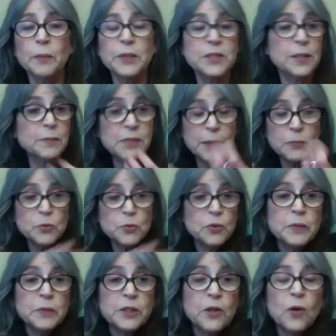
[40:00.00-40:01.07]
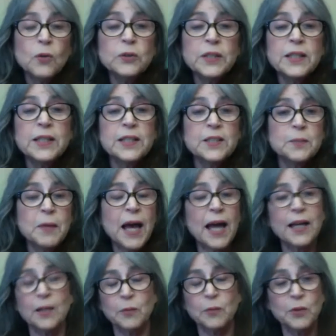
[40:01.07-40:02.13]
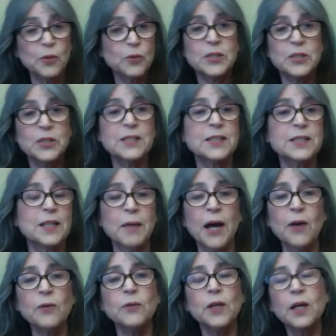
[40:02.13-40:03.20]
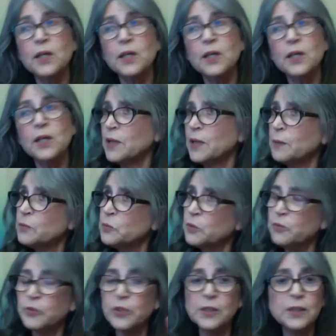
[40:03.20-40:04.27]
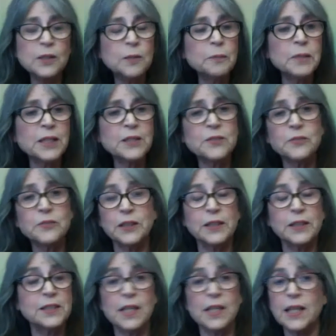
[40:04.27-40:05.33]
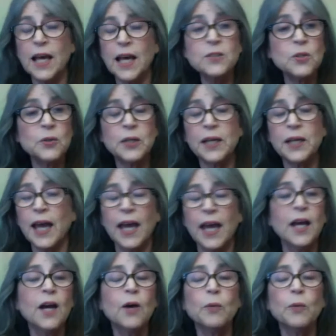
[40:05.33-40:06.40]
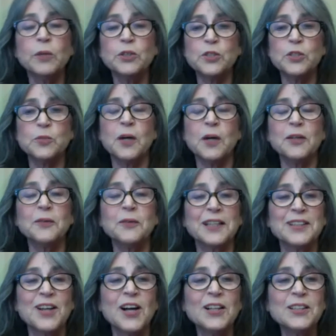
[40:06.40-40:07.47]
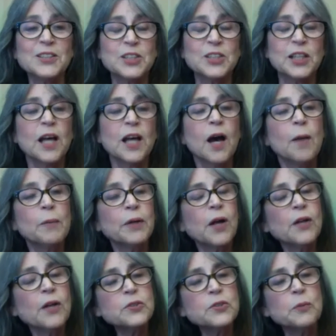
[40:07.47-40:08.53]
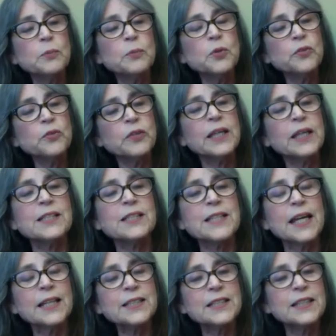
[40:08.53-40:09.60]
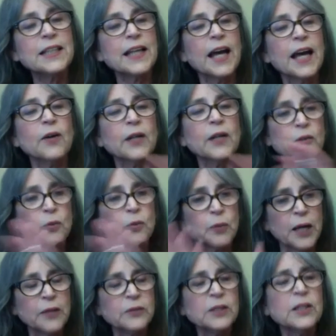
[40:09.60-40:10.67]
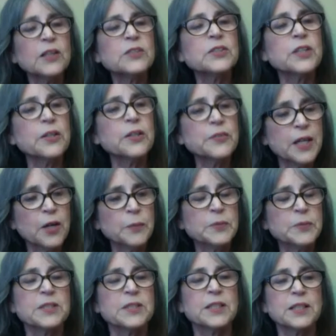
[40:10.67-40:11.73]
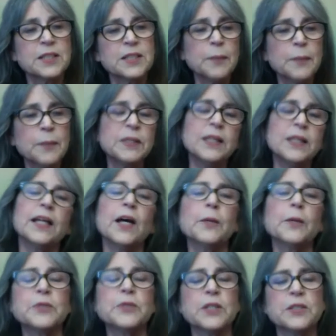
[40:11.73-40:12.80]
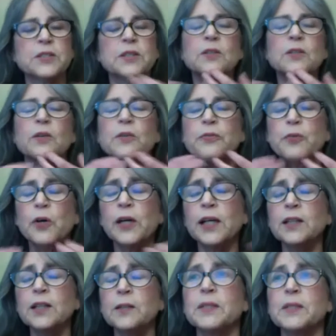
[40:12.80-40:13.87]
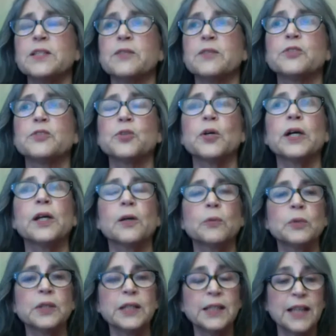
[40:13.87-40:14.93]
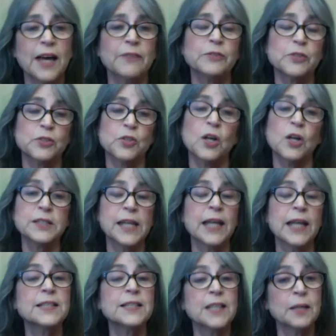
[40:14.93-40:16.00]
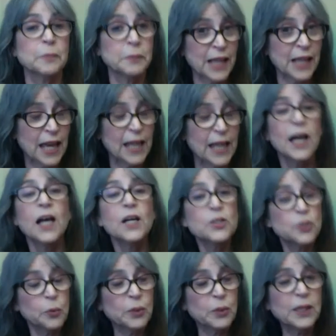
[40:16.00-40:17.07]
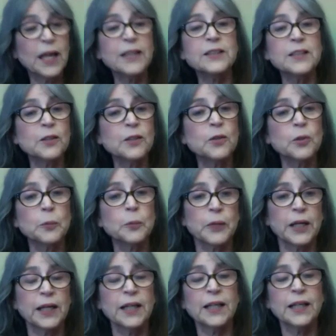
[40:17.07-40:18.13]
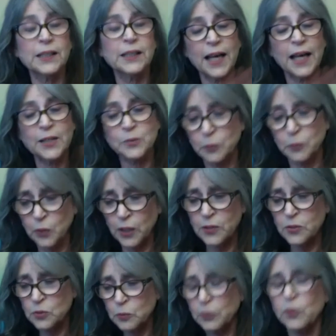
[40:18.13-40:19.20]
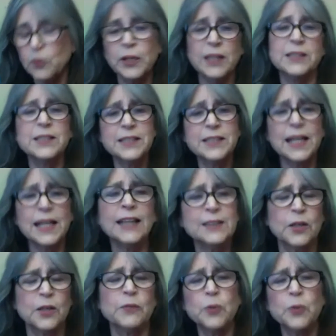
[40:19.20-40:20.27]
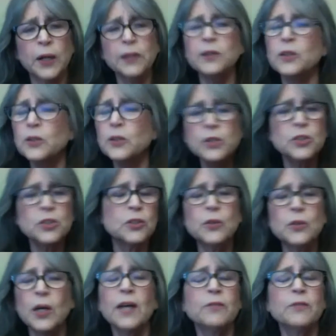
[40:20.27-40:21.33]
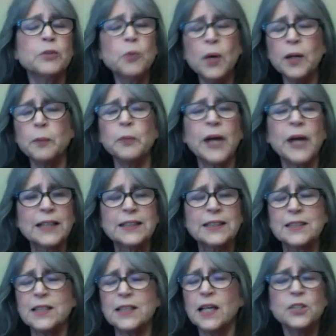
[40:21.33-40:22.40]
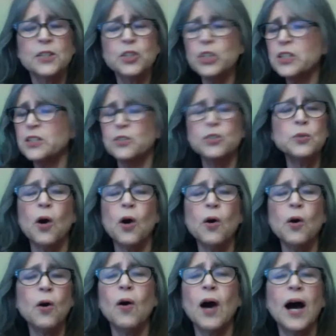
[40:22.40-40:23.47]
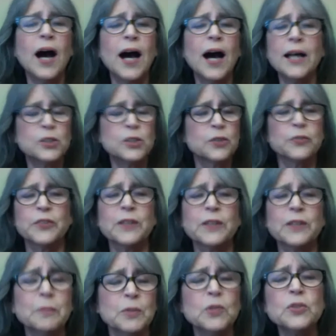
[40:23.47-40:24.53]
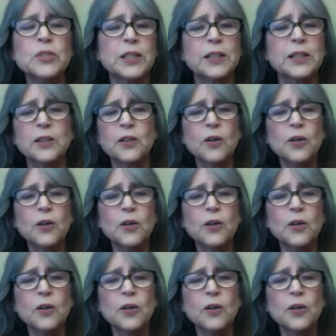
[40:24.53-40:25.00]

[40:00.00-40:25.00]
but sometimes we've been holding things back. And when those things come out, Sometimes we feel a little mixed feelings, and that's okay. We just want to acknowledge it, but also moving and dancing it out and grounding ourselves helps us accept it. It helps us, the four elements of joy are really laughter, song, dance, and play. So we like to incorporate. And in class, when we're on Zoom, we don't get to dance enough. So I encourage you, if you want to practice, just do ho ho ha ha to your favorite music,